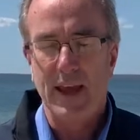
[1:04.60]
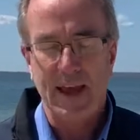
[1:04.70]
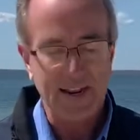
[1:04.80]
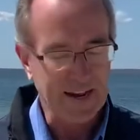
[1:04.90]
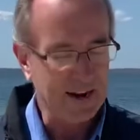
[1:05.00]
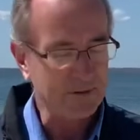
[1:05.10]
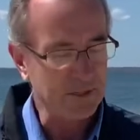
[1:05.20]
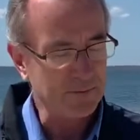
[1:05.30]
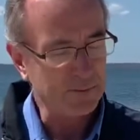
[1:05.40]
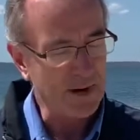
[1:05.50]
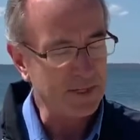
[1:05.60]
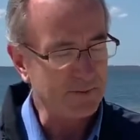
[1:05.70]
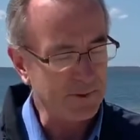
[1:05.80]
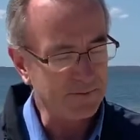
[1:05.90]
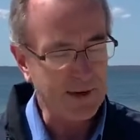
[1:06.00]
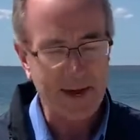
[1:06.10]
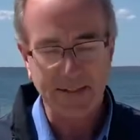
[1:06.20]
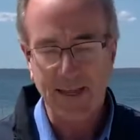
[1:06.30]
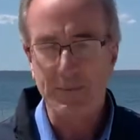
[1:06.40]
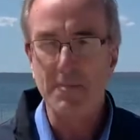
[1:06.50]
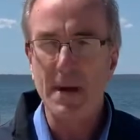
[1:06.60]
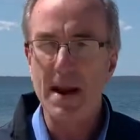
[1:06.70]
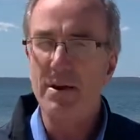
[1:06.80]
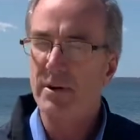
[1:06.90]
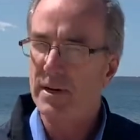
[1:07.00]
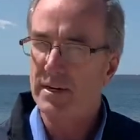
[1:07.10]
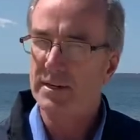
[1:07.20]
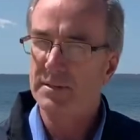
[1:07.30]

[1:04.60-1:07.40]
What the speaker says: And then I was impressed with the fact that Mary